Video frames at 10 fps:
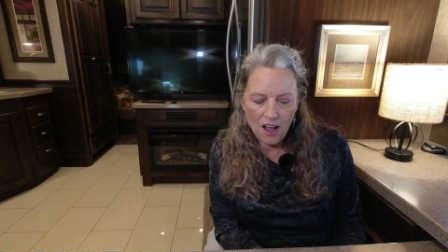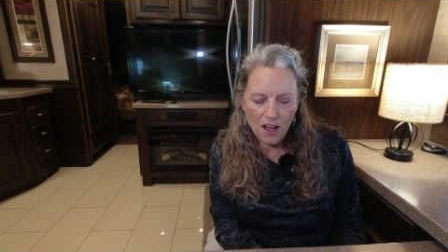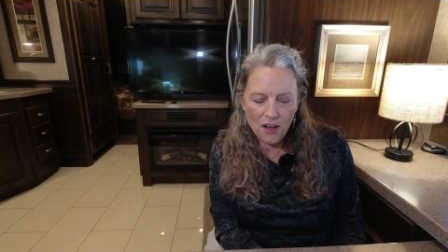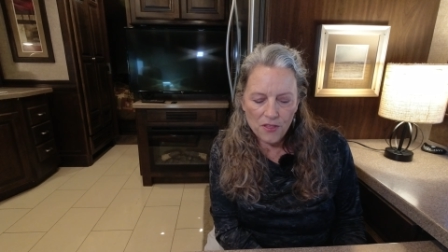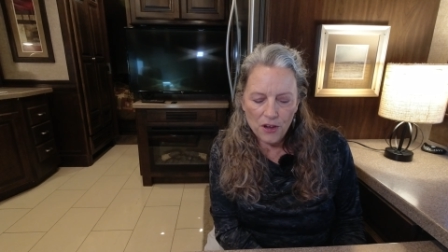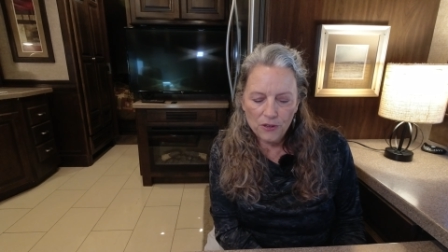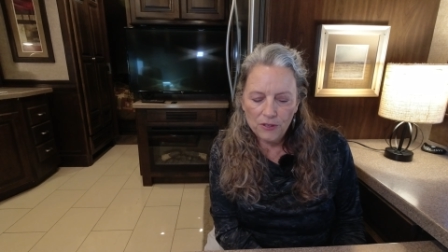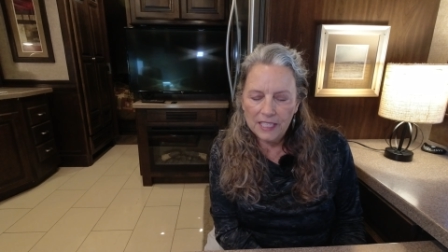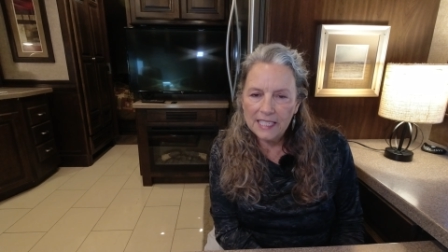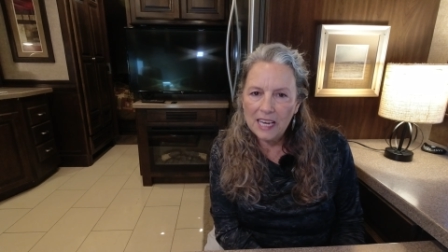although
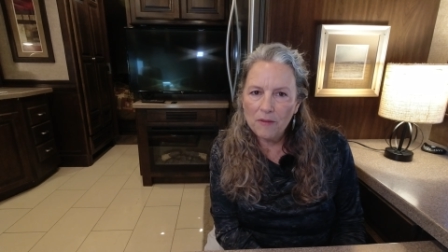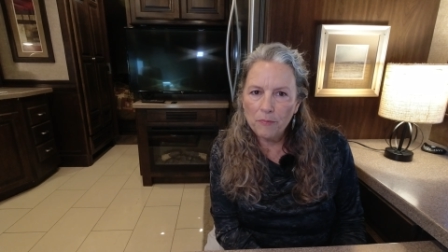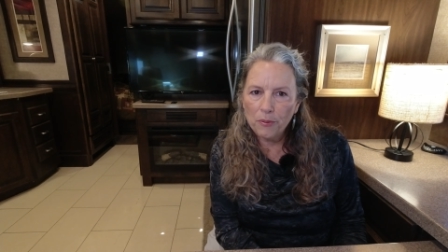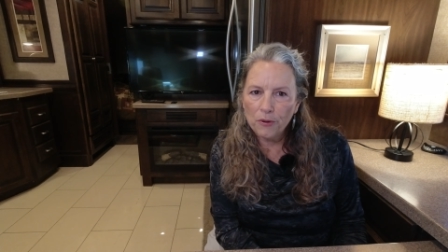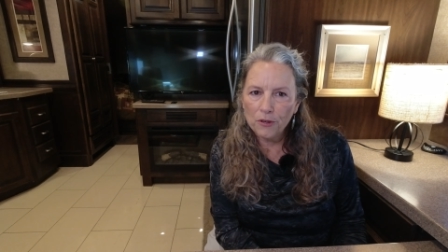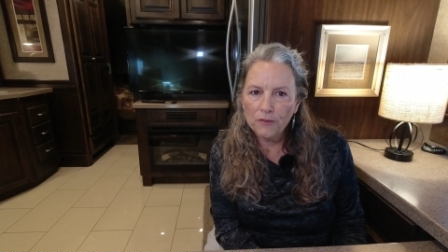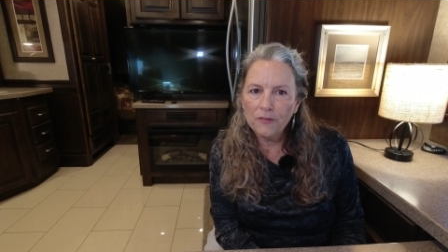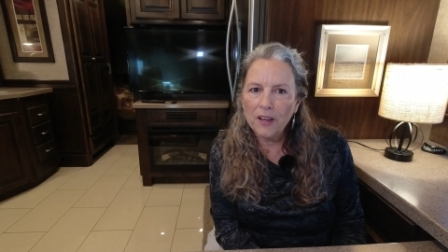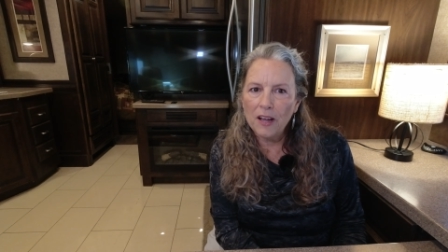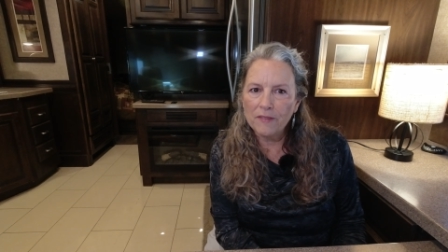you need to have
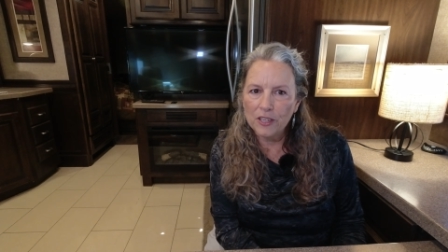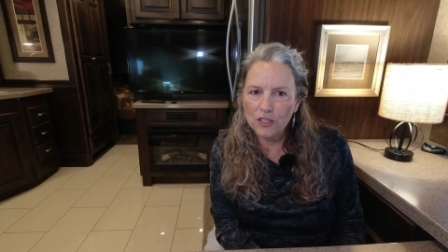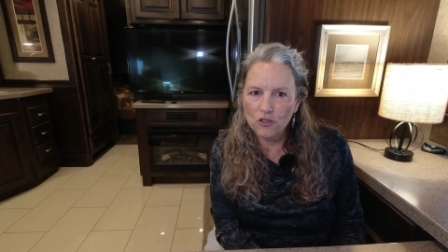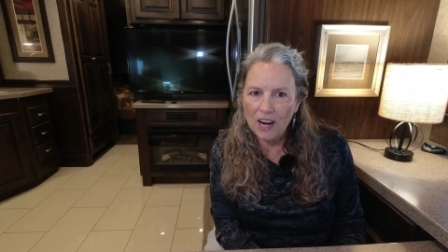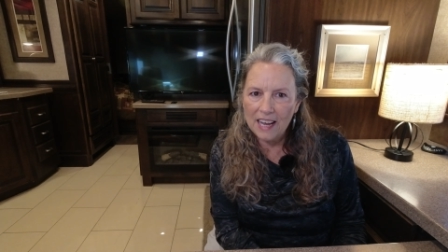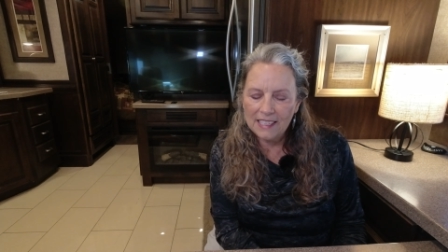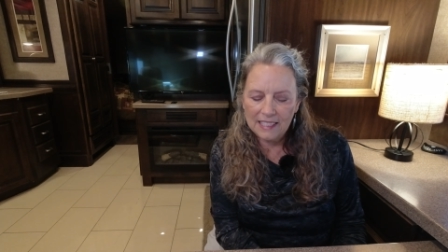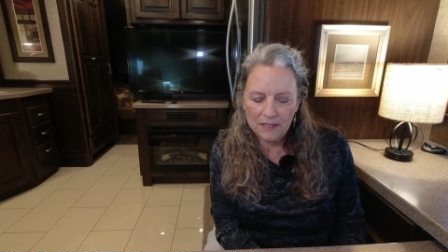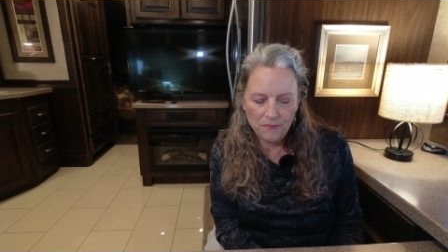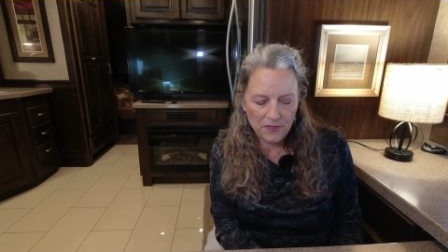proof of an
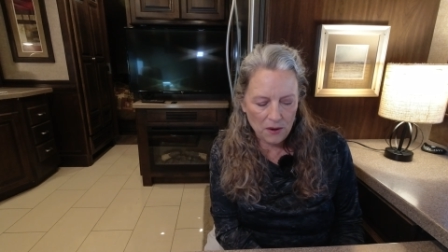address,